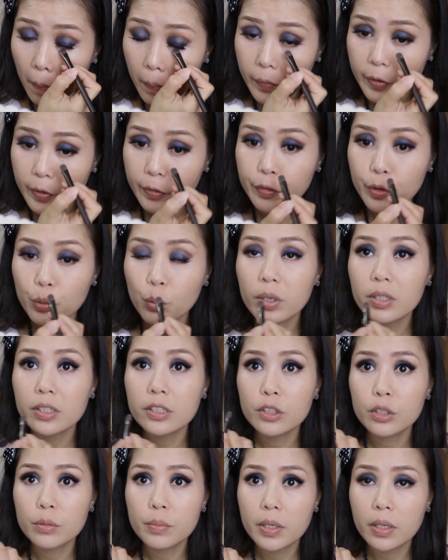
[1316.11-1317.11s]
If you want
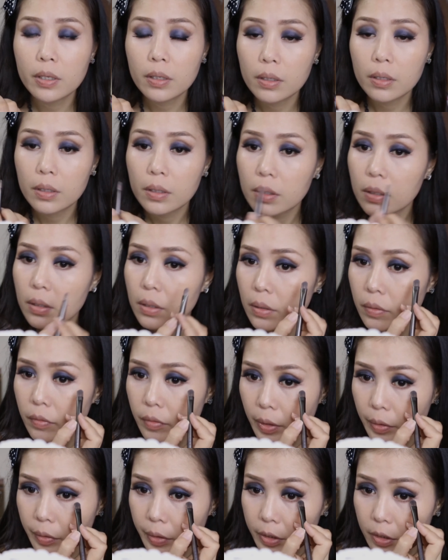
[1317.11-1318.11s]
it to be
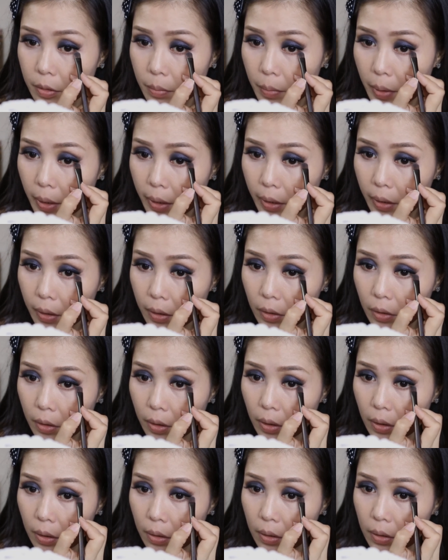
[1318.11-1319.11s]
very dramatic, you
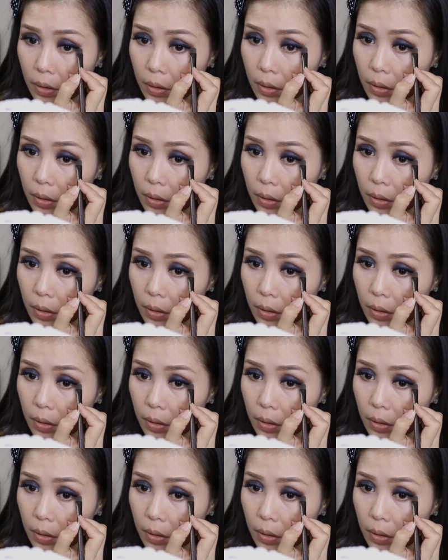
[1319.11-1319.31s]
can